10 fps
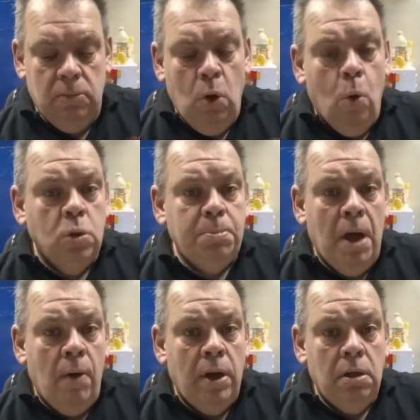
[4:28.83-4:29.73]

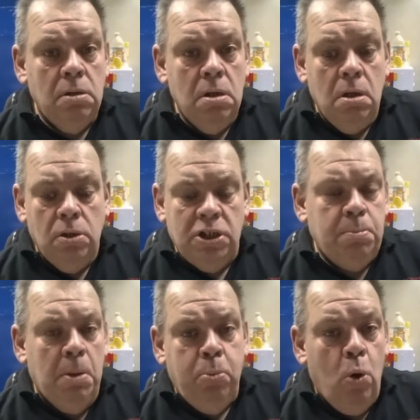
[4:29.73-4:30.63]
horsepower just
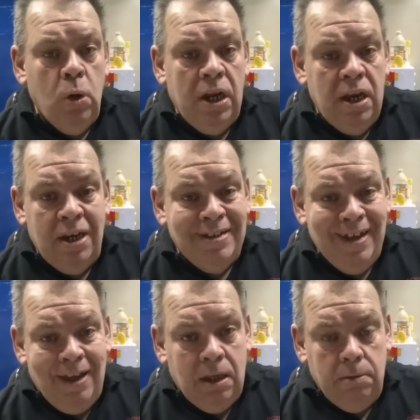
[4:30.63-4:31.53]
by pouring it in the
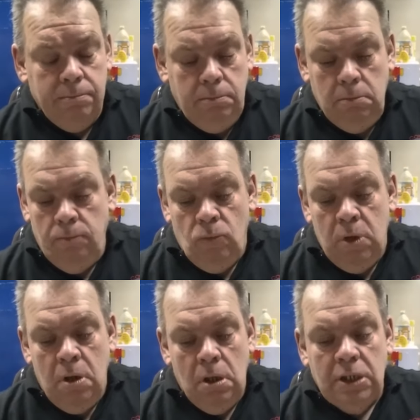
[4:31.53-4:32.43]
tank.
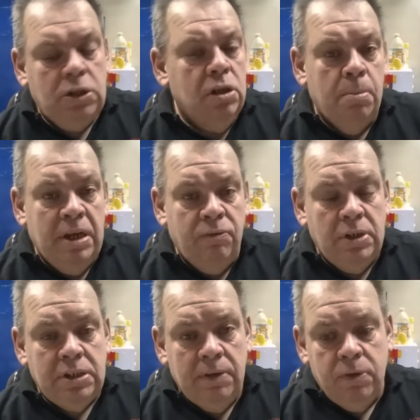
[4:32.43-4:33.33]
That's not the main
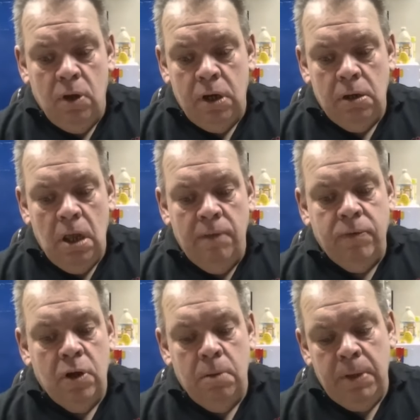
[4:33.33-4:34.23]
reason I got it. I
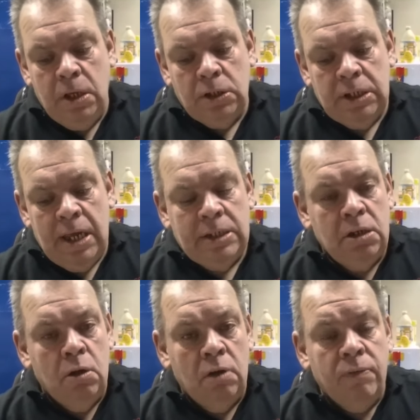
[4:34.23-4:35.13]
got it because it has a
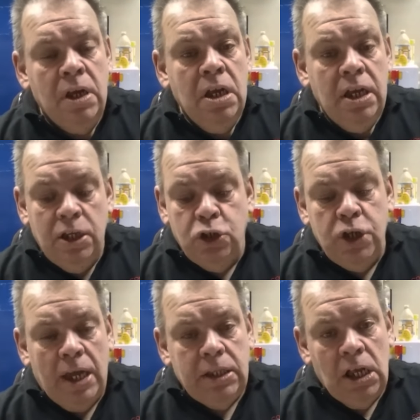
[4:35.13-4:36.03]
lot of
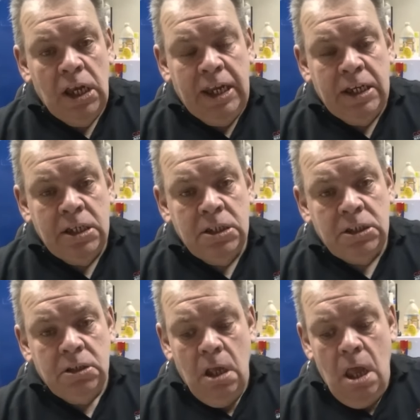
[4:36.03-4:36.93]
injector
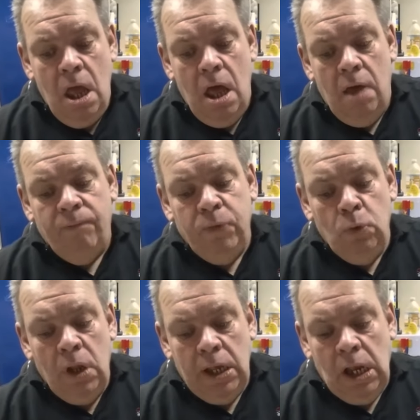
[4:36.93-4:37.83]
cleaners, fuel
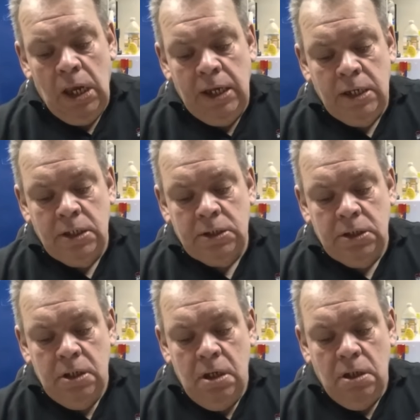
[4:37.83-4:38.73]
line cleaners.
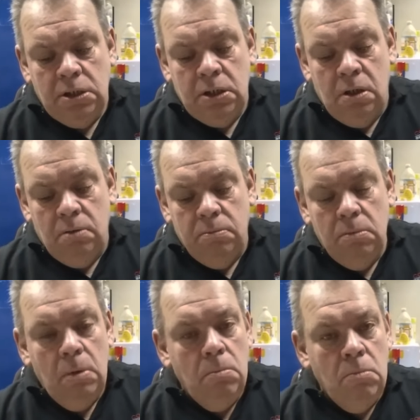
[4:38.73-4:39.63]
So
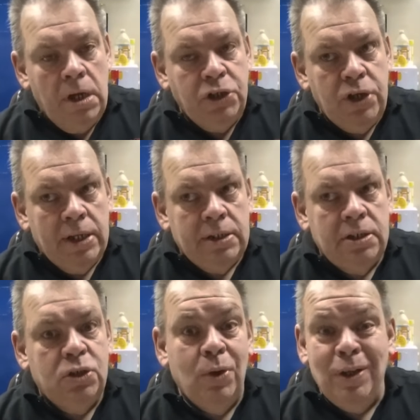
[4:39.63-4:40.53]
my injectors
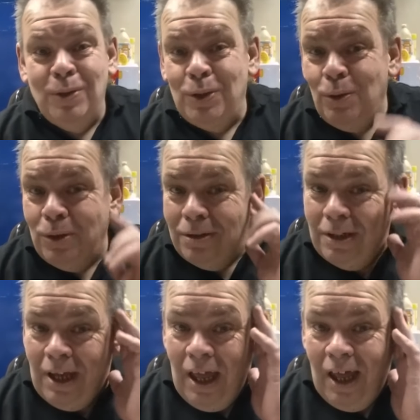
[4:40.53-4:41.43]
are 20 years old,
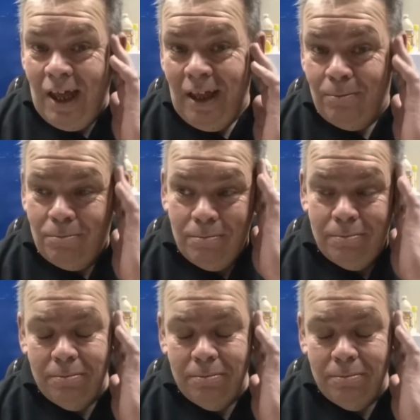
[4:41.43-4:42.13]
my